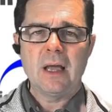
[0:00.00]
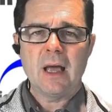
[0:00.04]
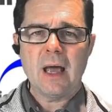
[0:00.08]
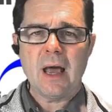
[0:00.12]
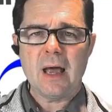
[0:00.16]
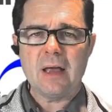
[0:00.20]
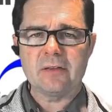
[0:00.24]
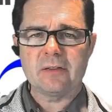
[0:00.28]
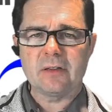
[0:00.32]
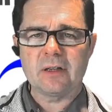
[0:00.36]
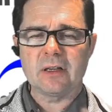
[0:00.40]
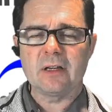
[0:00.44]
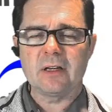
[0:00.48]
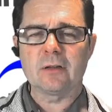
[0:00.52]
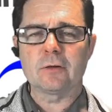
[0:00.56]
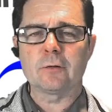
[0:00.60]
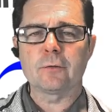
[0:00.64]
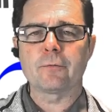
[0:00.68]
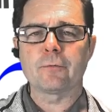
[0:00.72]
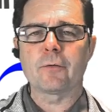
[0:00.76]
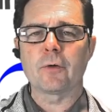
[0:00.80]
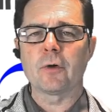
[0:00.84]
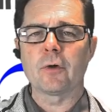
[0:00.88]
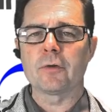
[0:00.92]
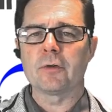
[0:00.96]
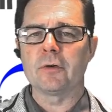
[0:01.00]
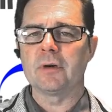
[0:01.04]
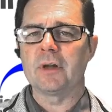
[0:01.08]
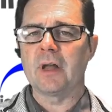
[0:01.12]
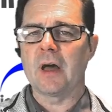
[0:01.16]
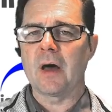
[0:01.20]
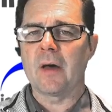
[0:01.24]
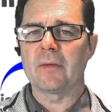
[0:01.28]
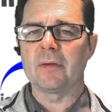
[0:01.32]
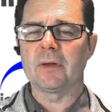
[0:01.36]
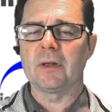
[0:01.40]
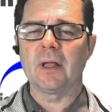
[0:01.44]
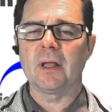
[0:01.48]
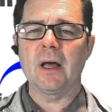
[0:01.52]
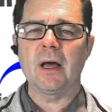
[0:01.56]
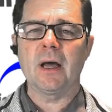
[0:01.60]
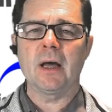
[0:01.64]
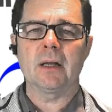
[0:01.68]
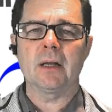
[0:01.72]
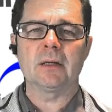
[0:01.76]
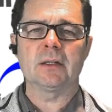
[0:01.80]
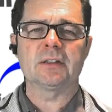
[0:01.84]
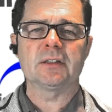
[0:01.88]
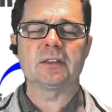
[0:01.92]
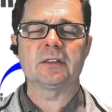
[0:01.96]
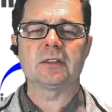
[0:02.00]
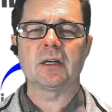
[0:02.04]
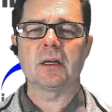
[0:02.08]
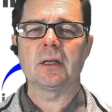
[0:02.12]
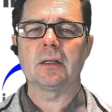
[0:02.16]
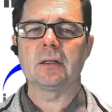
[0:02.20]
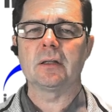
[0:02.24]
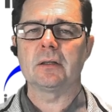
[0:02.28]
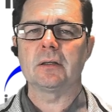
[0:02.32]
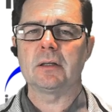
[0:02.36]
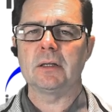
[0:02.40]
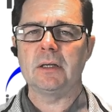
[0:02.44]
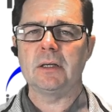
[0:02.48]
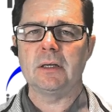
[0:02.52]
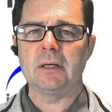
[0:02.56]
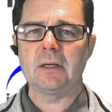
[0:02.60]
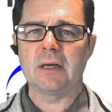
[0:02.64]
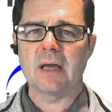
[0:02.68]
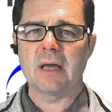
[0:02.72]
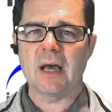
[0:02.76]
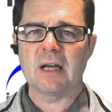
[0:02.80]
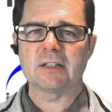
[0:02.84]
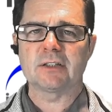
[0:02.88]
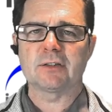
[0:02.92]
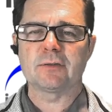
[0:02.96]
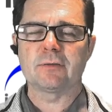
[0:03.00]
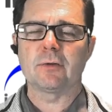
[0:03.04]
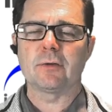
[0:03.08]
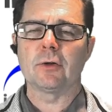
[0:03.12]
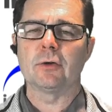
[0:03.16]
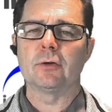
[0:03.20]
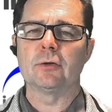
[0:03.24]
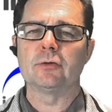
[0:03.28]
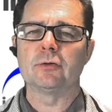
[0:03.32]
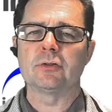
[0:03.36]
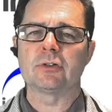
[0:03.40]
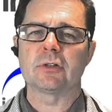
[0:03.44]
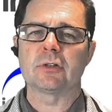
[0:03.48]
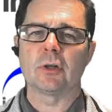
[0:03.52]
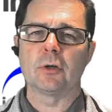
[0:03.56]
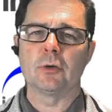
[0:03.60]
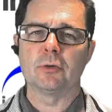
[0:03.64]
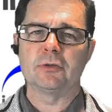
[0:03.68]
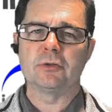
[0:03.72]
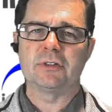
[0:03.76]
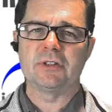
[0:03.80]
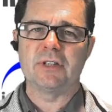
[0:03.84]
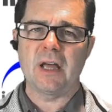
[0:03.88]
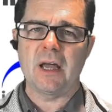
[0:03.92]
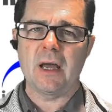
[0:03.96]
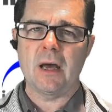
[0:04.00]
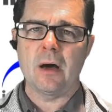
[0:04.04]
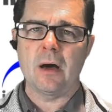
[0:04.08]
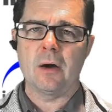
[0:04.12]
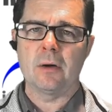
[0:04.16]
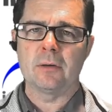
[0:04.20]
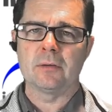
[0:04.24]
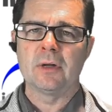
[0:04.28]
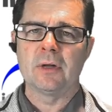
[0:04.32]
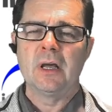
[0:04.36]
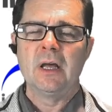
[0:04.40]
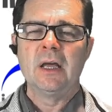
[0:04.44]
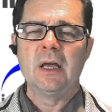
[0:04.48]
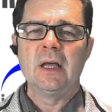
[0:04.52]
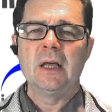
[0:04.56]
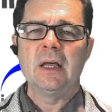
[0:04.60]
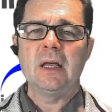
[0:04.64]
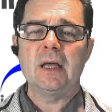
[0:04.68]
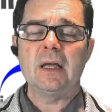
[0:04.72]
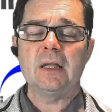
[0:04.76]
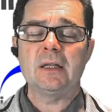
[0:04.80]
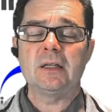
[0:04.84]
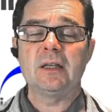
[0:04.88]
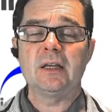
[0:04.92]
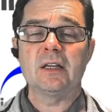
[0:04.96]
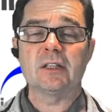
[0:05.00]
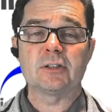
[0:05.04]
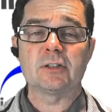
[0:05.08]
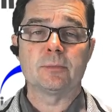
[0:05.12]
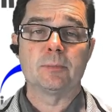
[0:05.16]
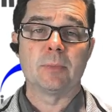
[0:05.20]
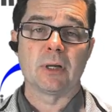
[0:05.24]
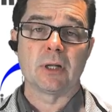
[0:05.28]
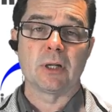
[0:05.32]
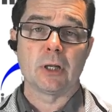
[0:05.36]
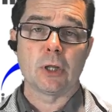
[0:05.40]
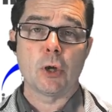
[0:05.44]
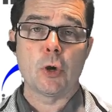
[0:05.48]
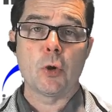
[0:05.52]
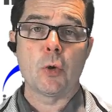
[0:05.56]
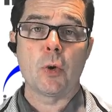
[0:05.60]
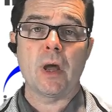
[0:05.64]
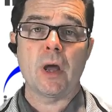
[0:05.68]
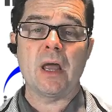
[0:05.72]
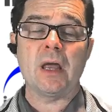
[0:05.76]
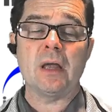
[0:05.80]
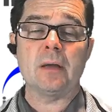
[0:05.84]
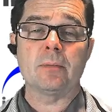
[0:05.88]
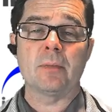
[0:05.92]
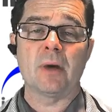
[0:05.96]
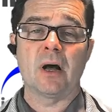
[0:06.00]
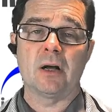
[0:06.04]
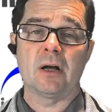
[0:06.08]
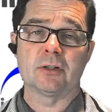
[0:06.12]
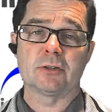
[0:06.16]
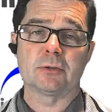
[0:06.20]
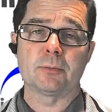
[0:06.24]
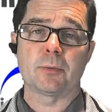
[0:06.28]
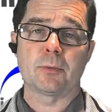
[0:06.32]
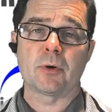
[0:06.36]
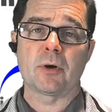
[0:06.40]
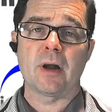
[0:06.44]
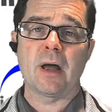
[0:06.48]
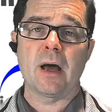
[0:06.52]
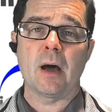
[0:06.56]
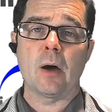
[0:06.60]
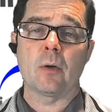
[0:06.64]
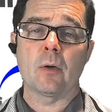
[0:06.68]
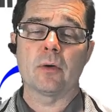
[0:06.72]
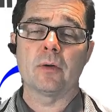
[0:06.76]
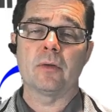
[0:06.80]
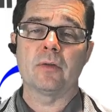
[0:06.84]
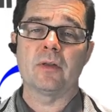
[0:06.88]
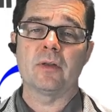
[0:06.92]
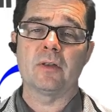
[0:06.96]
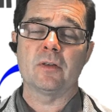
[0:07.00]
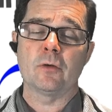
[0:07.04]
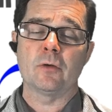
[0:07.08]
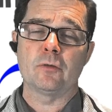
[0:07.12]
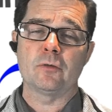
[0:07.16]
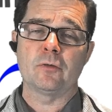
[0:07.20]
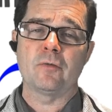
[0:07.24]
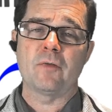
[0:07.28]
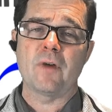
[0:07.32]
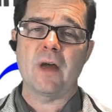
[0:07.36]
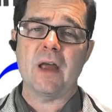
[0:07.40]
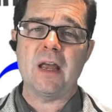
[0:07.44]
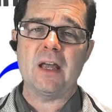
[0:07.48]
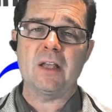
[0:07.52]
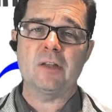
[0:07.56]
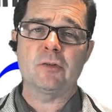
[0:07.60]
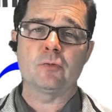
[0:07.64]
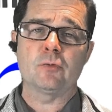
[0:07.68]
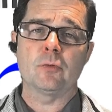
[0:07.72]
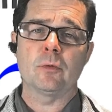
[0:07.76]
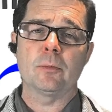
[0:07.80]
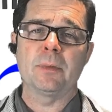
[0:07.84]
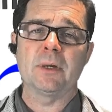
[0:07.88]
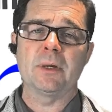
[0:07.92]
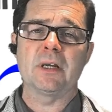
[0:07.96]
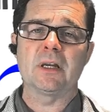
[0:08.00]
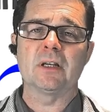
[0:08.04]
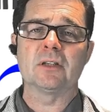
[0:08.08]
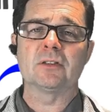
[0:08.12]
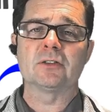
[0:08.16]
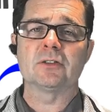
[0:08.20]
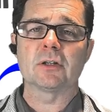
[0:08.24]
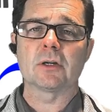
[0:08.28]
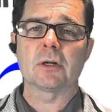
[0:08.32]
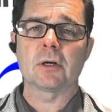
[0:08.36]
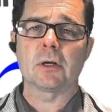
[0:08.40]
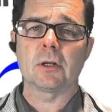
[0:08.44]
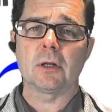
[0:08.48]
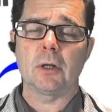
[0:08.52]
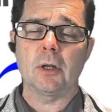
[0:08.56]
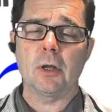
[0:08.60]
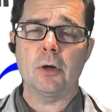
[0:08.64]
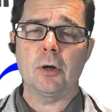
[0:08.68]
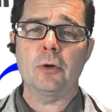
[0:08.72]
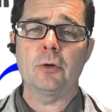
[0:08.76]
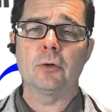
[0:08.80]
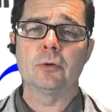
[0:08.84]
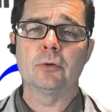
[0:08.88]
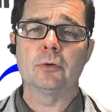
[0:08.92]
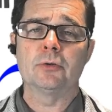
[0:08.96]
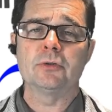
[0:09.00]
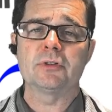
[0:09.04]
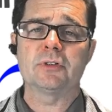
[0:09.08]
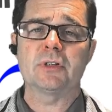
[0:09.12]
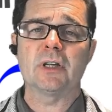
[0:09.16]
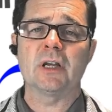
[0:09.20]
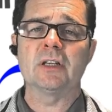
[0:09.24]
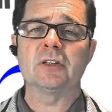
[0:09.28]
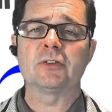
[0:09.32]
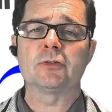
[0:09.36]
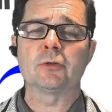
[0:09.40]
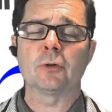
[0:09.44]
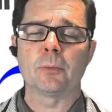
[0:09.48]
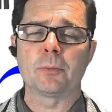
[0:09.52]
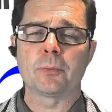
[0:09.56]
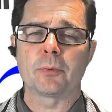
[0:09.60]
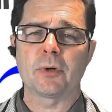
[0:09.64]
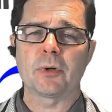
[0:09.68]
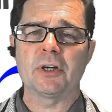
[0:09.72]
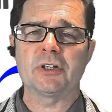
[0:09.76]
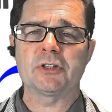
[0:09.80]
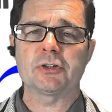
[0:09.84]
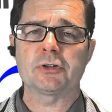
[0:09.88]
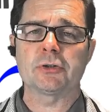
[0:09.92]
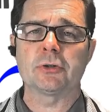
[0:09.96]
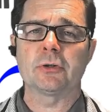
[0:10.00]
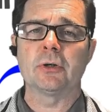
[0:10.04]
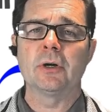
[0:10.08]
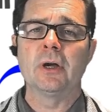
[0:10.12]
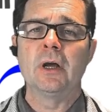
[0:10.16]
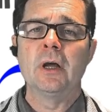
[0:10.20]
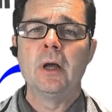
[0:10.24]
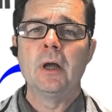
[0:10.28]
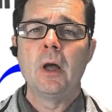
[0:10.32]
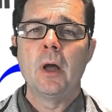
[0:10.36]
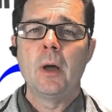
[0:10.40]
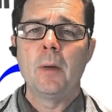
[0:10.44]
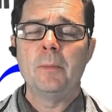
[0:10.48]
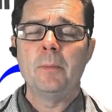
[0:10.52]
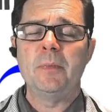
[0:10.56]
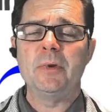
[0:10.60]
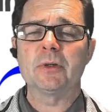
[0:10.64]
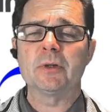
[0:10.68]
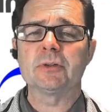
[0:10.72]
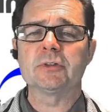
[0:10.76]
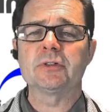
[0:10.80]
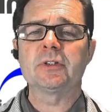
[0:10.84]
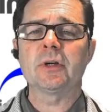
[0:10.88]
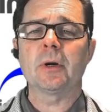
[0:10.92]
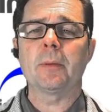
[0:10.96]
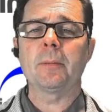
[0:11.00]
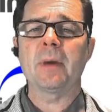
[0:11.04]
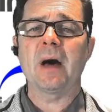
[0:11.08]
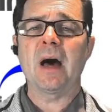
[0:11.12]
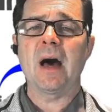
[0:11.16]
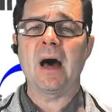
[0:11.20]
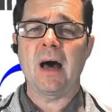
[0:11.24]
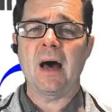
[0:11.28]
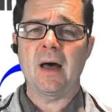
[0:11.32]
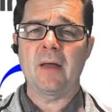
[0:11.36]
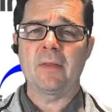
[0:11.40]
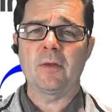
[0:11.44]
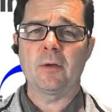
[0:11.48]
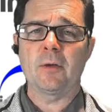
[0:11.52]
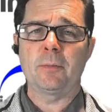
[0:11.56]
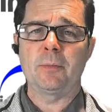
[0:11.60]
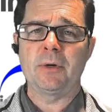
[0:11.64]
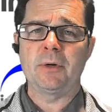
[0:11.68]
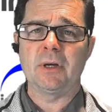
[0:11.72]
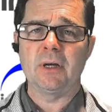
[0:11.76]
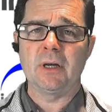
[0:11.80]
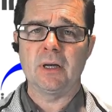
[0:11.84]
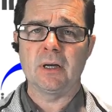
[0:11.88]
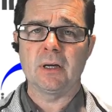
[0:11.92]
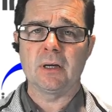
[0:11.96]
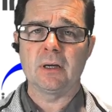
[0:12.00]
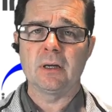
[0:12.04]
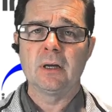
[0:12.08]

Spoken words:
As it gets further down the line, let's say that the gas flow slows down, it gets below 8 miles per hour, then those vanes will begin to close until pressure builds up behind the pig,